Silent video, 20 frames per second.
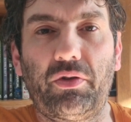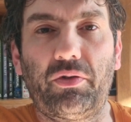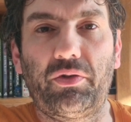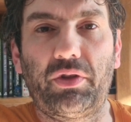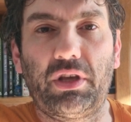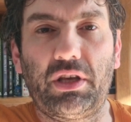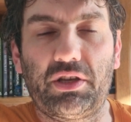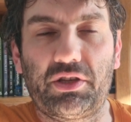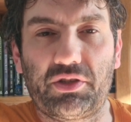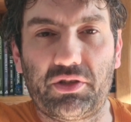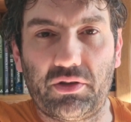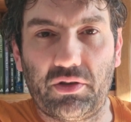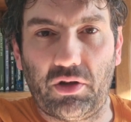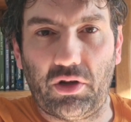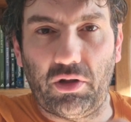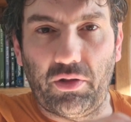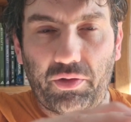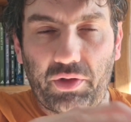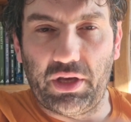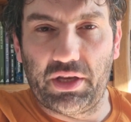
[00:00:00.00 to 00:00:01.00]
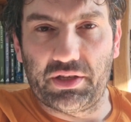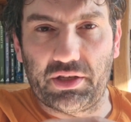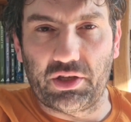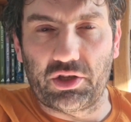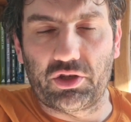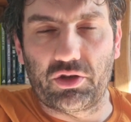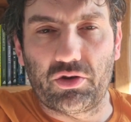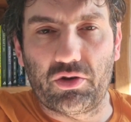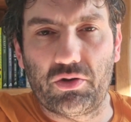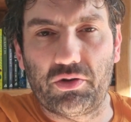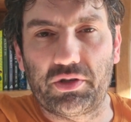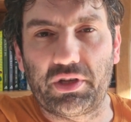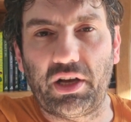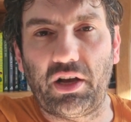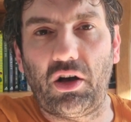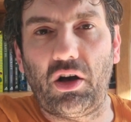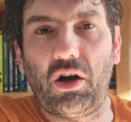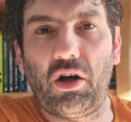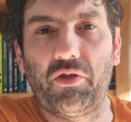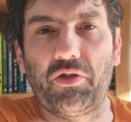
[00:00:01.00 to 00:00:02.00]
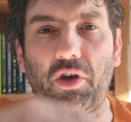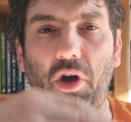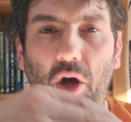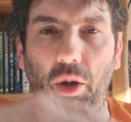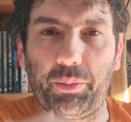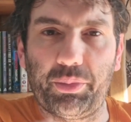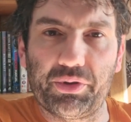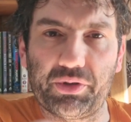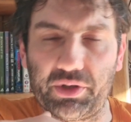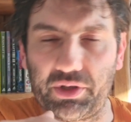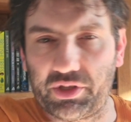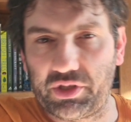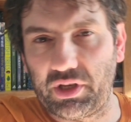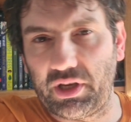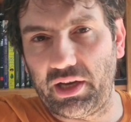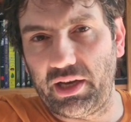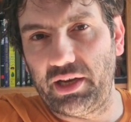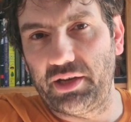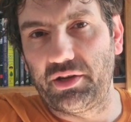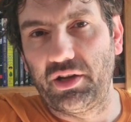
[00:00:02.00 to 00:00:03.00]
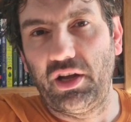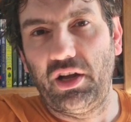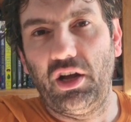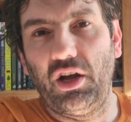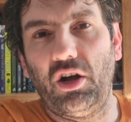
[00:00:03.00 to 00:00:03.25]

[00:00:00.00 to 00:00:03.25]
these issues that are on the opposite side